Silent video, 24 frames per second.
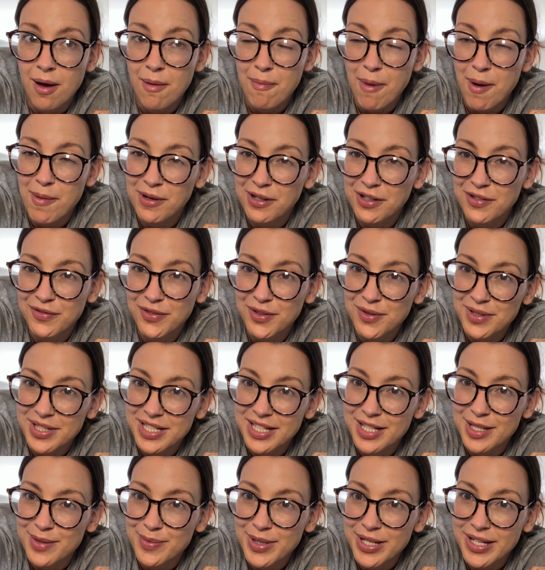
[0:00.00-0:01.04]
I'm looking forward to
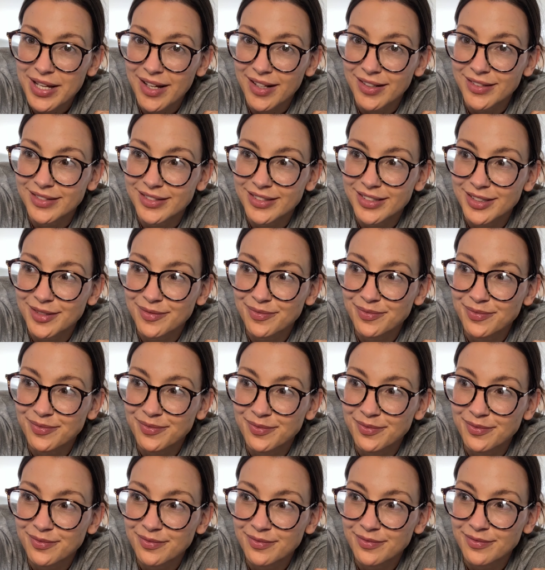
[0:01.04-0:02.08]
this weekend,
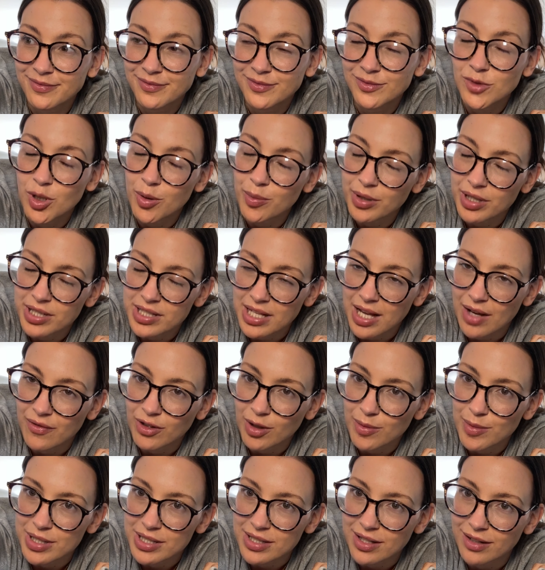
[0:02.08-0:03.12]
not because I haven't
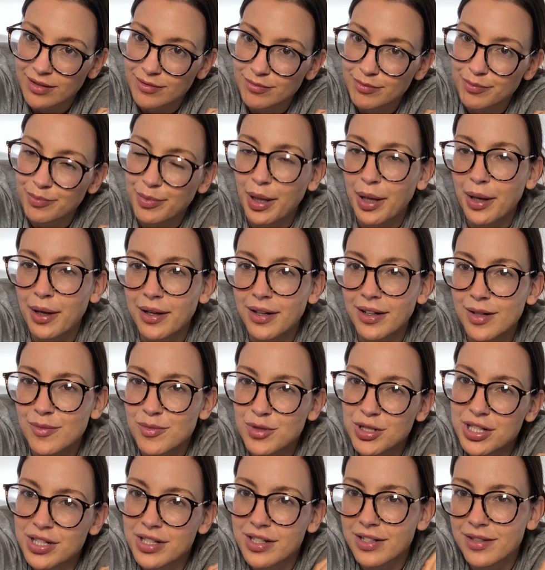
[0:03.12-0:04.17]
got my son, but I'm
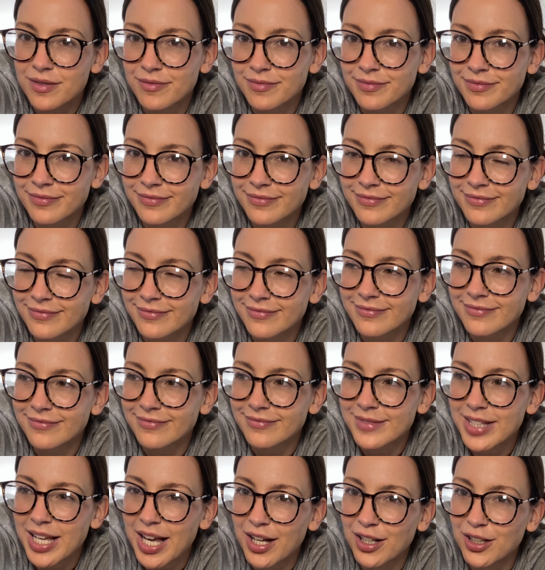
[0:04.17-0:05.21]
just,
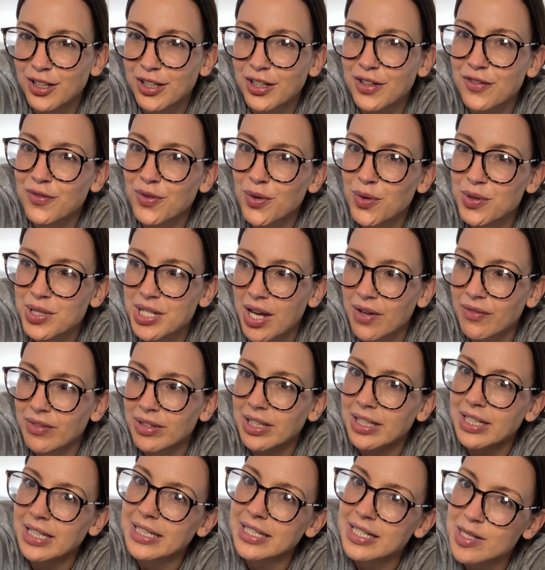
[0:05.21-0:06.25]
yeah, looking forward to having
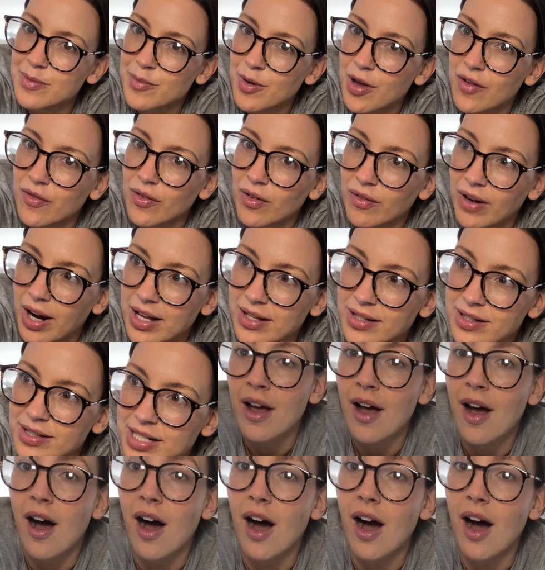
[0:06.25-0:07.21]
like a little bit of a rest.